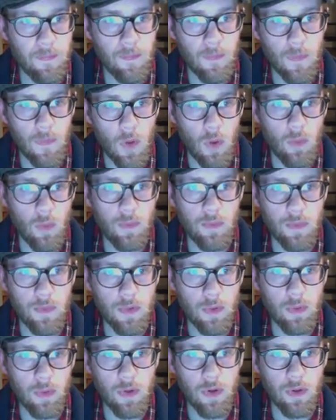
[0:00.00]
Nope,
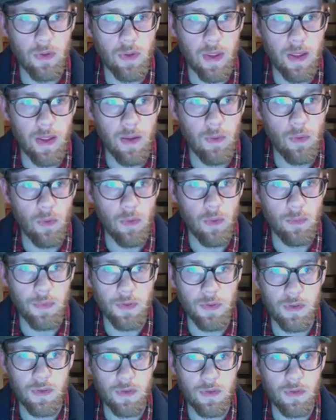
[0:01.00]
don't do that.
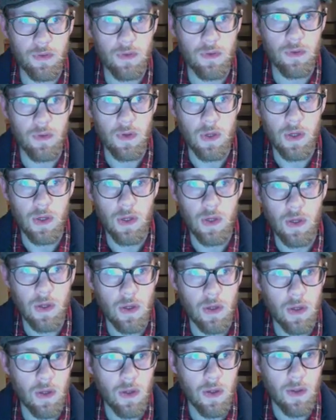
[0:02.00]
Whoops.
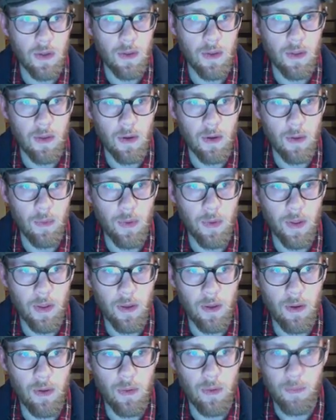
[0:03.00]
There
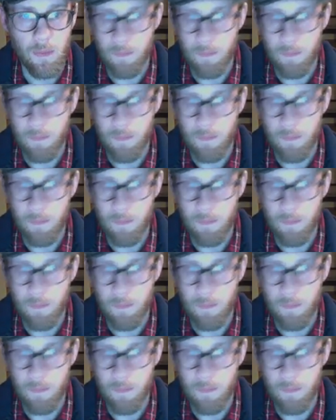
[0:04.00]
we go.